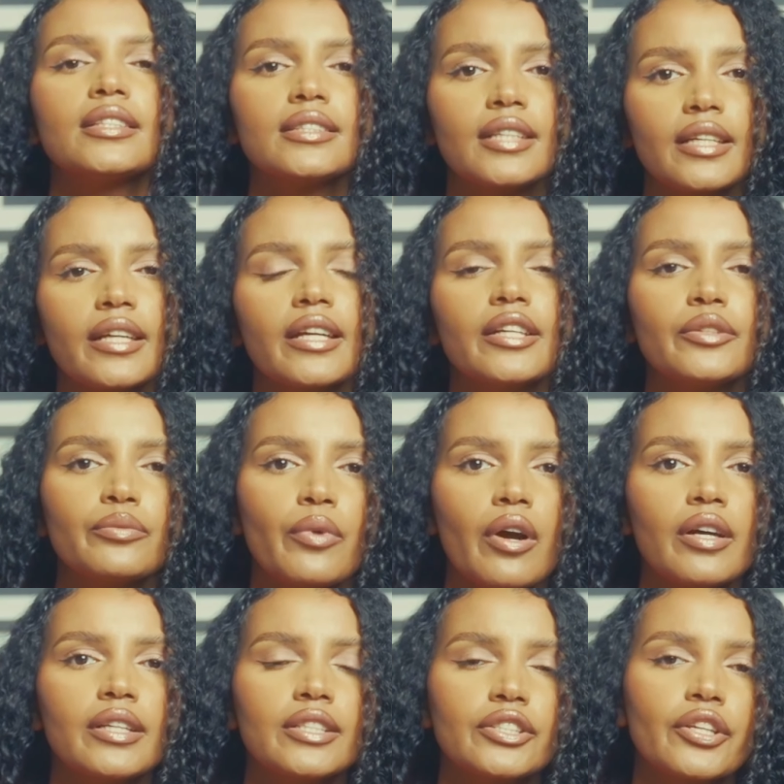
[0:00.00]
the second
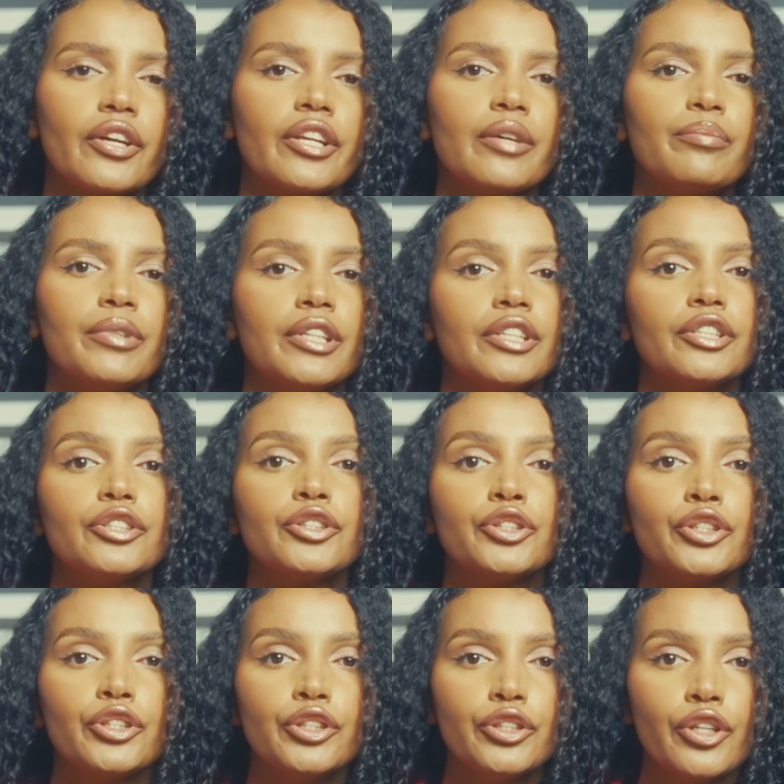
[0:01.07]
one is gonna be,
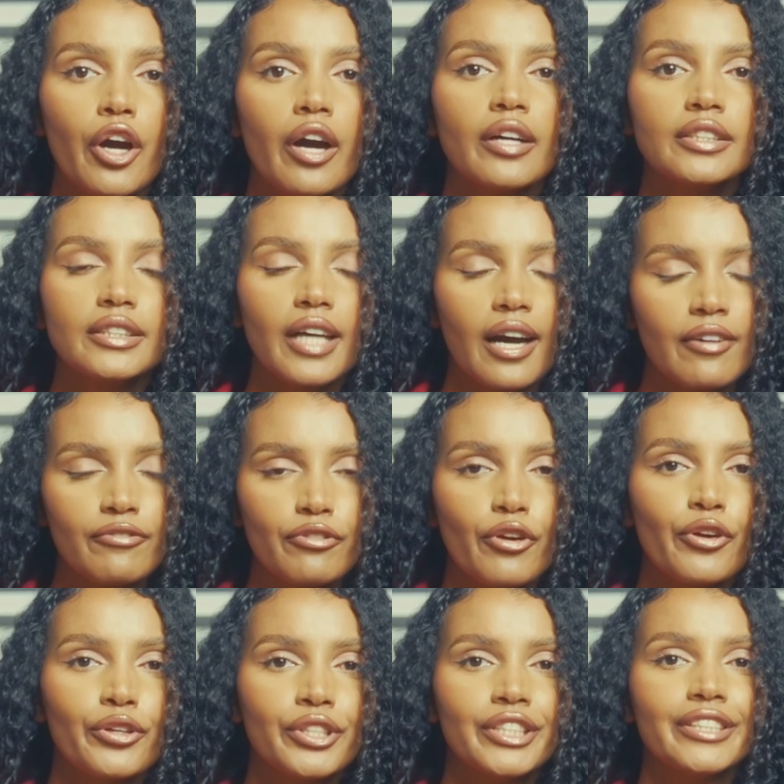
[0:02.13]
do not
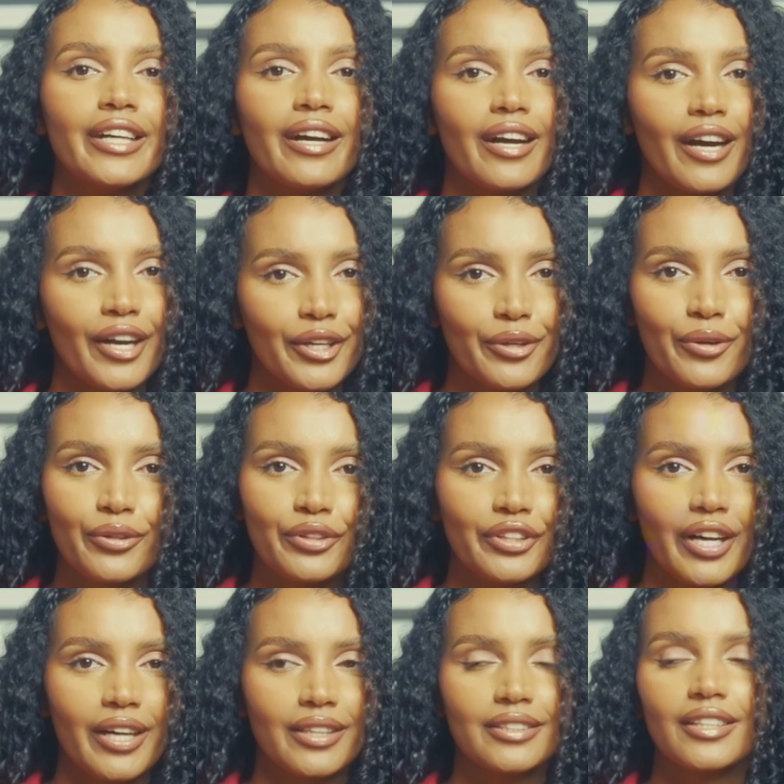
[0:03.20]
avoid eye
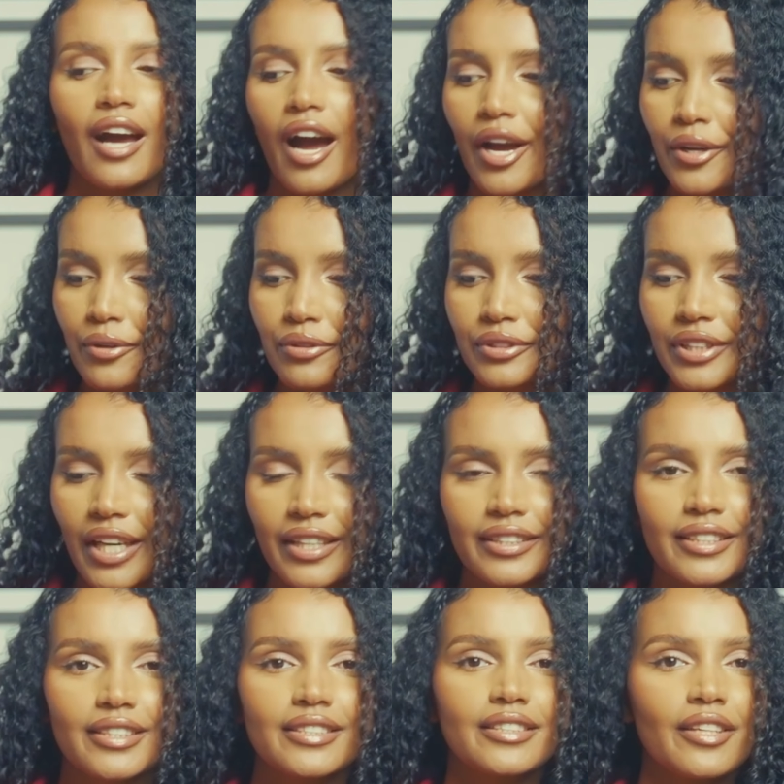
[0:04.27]
contact. Eye
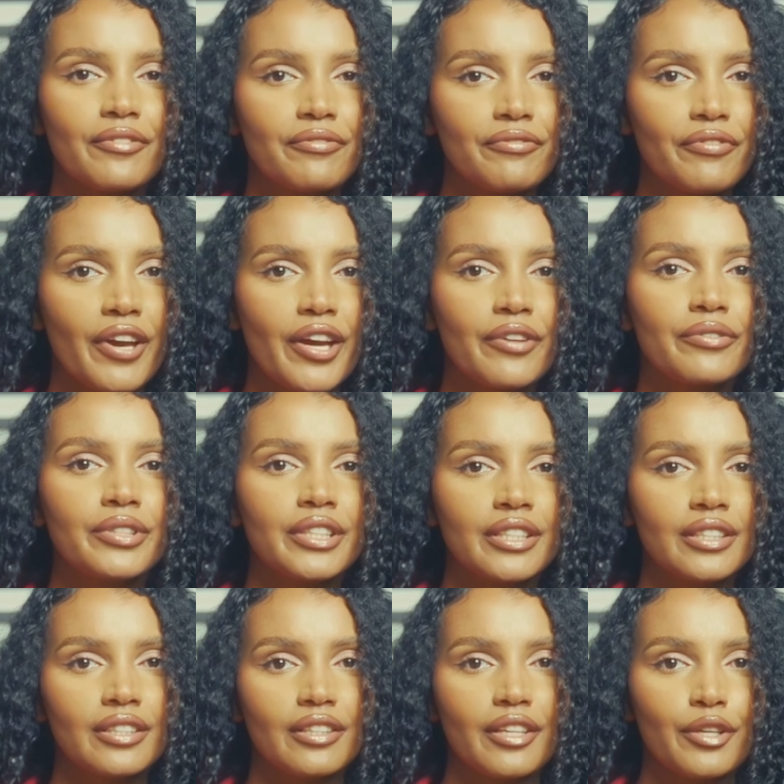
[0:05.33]
contact is a
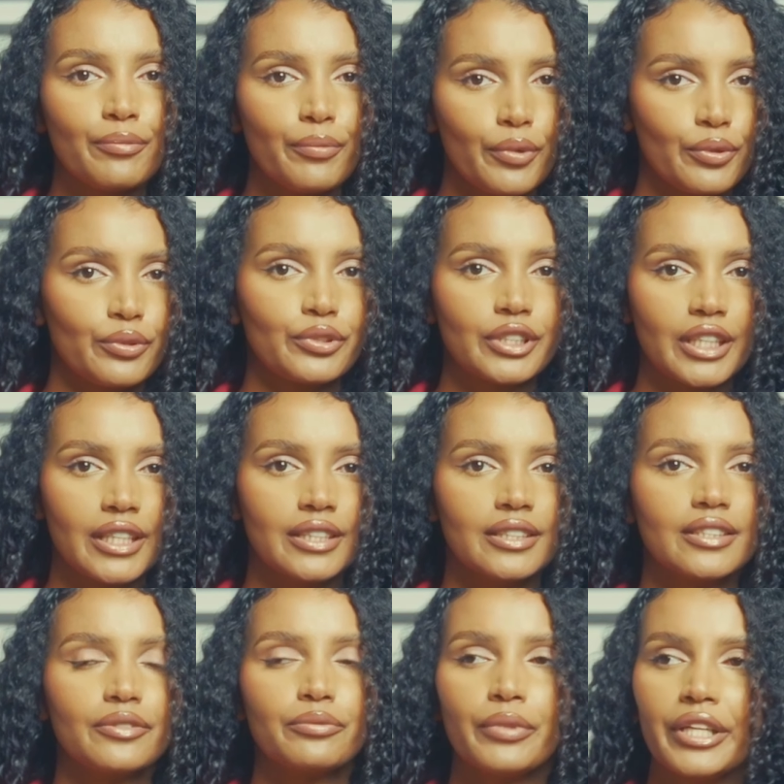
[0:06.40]
very
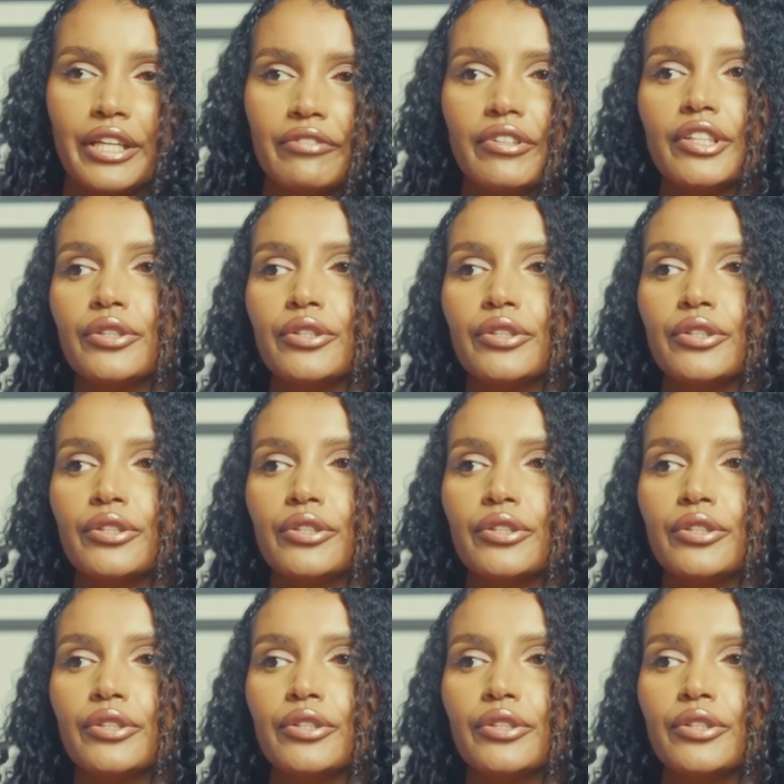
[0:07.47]
important whenever